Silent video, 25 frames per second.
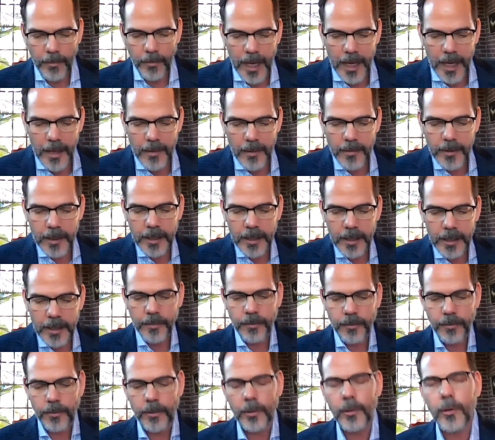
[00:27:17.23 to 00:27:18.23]
that limited
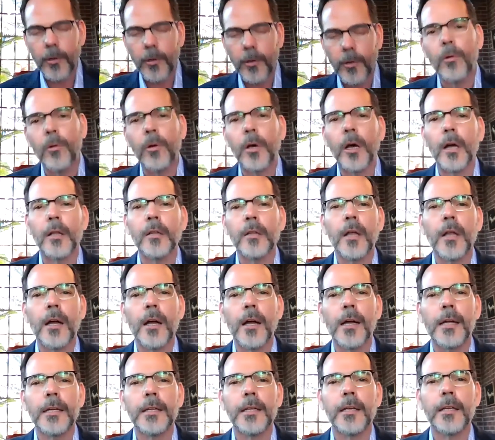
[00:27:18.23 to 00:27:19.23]
power, maybe
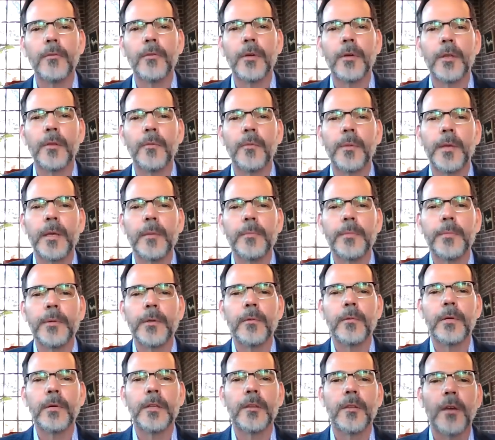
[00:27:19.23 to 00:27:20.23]
through
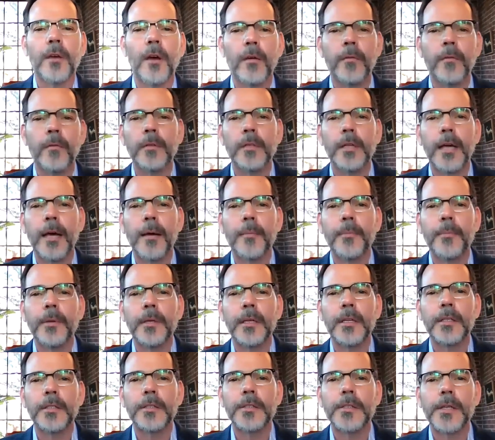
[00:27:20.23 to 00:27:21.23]
aligning with people with
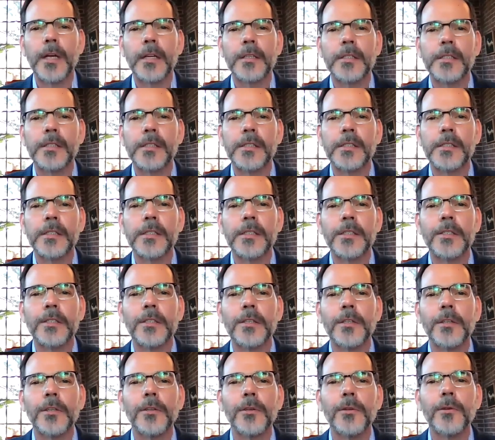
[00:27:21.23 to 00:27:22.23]
overlapping interests
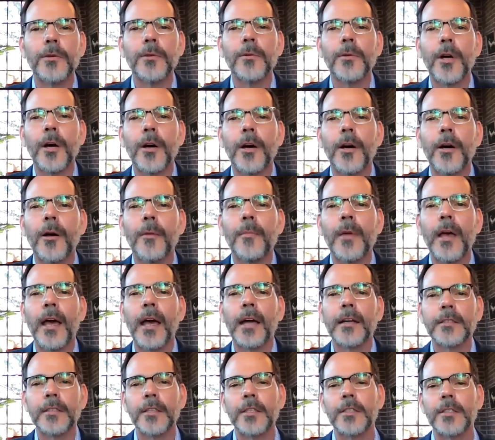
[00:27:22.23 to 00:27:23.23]
to um, act,